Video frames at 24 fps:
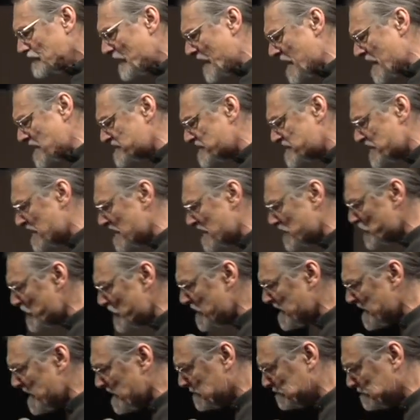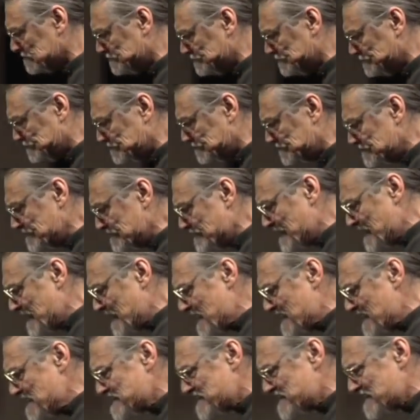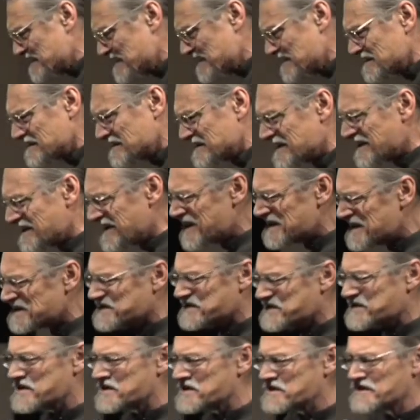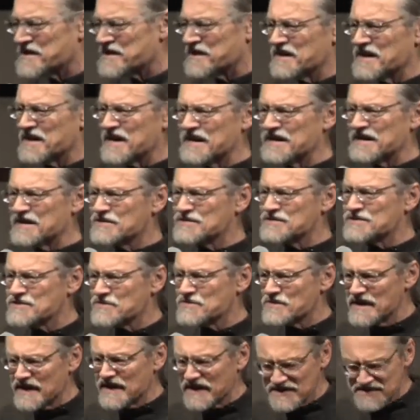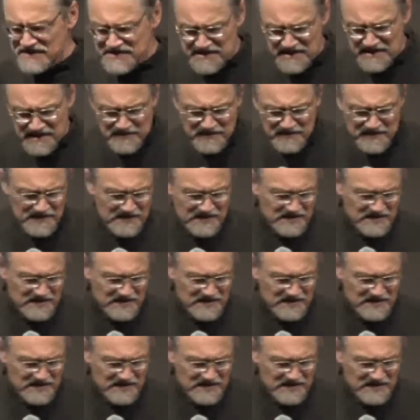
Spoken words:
I said, "I'm reading." He said, "Turn the light out so I can sleep."